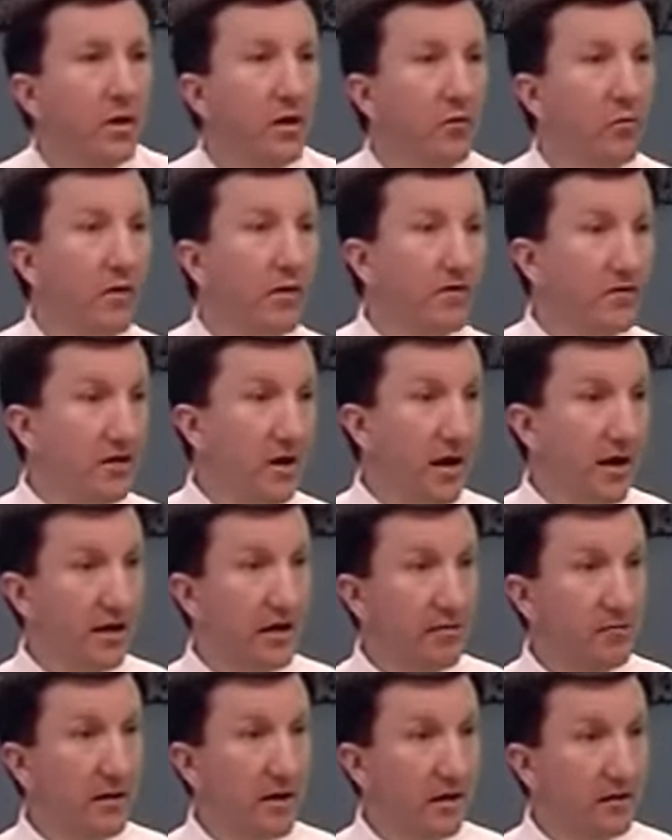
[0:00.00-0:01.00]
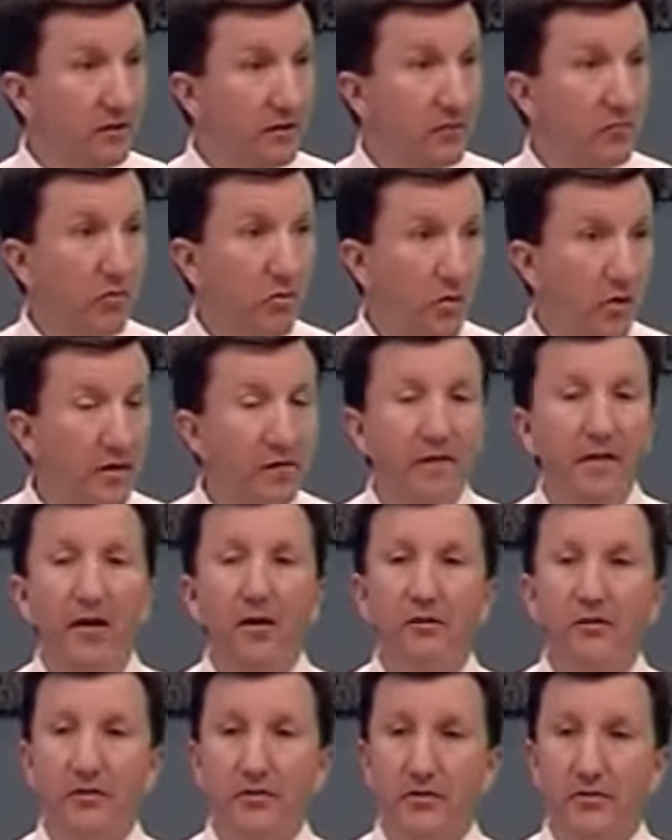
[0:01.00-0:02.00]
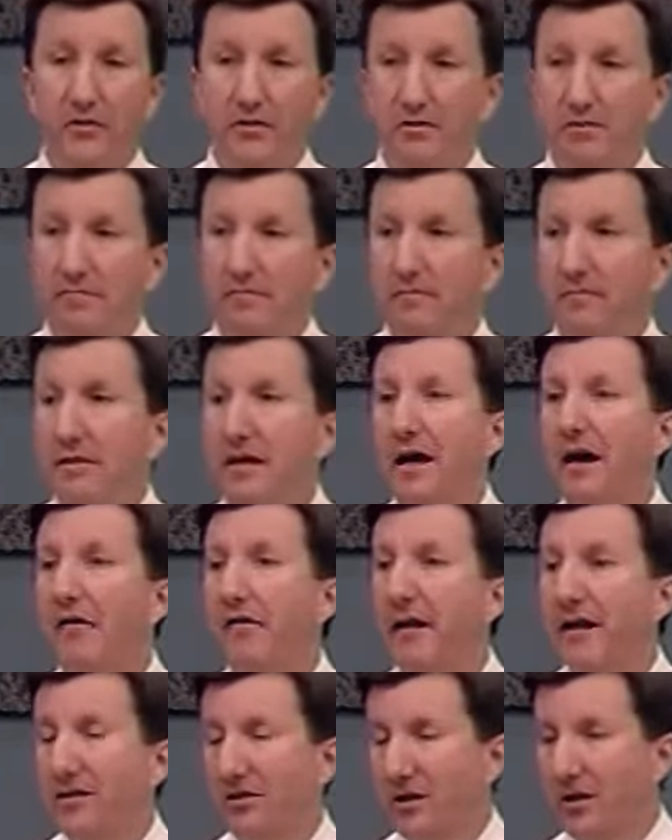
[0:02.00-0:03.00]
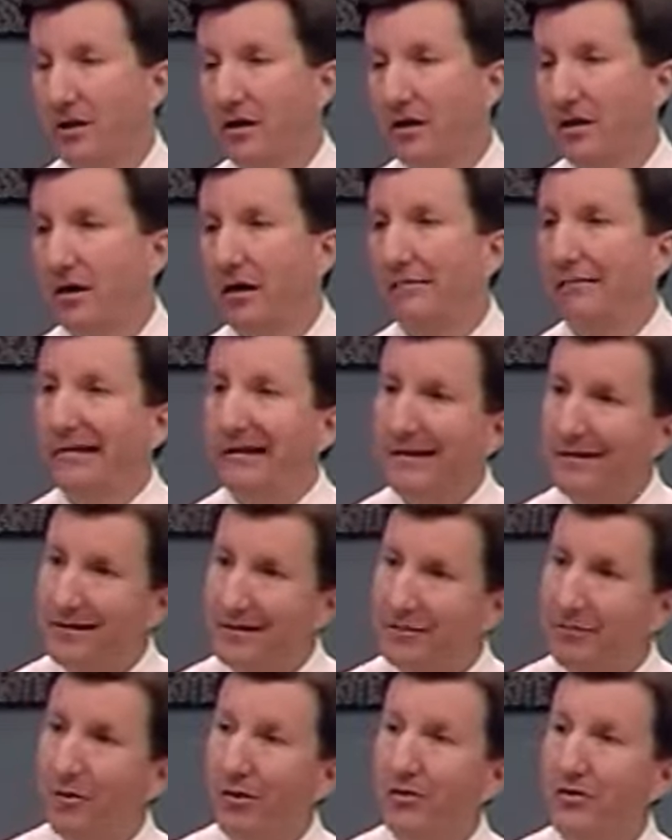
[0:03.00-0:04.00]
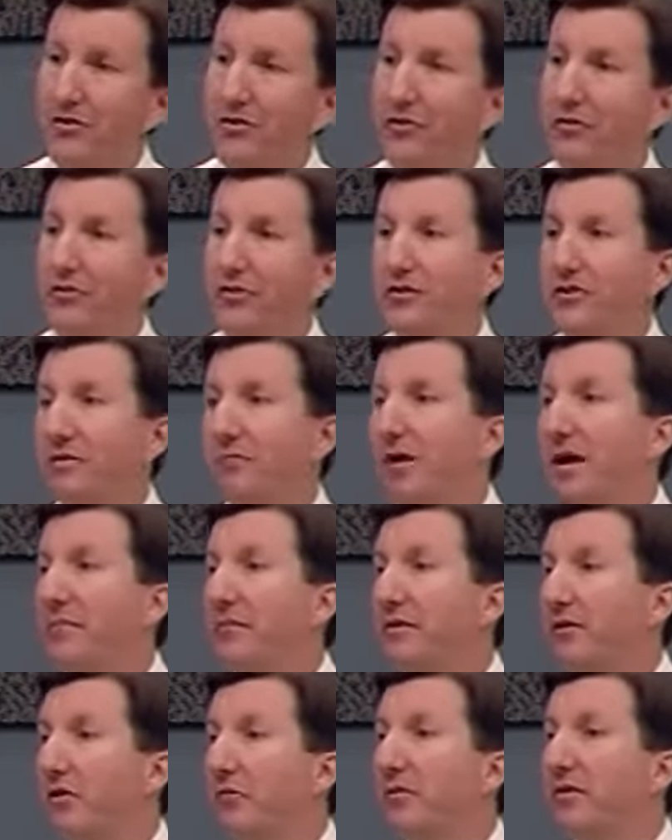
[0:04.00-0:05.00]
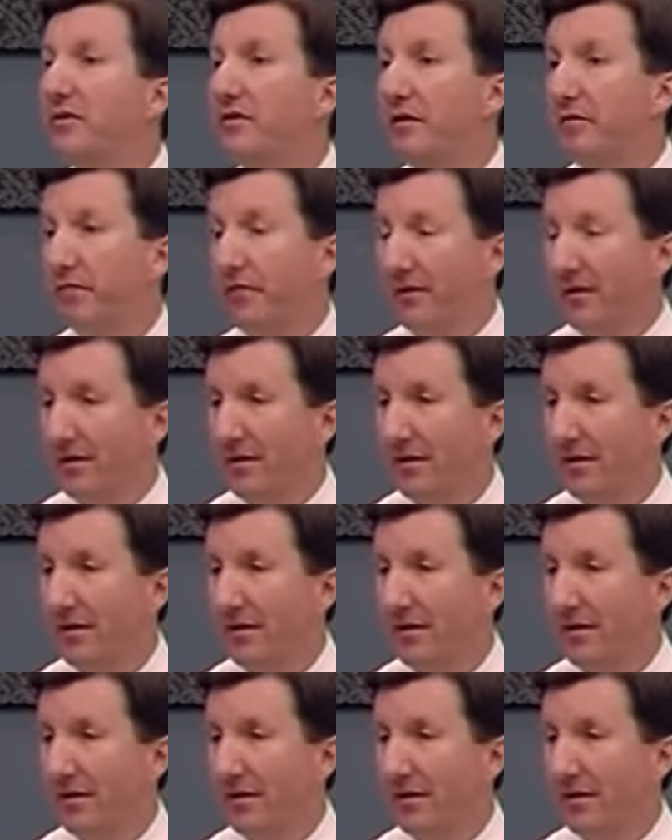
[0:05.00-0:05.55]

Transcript: We've talked about the Board of Elders, how that's going to go. Well, small churches, it might be a little bit different.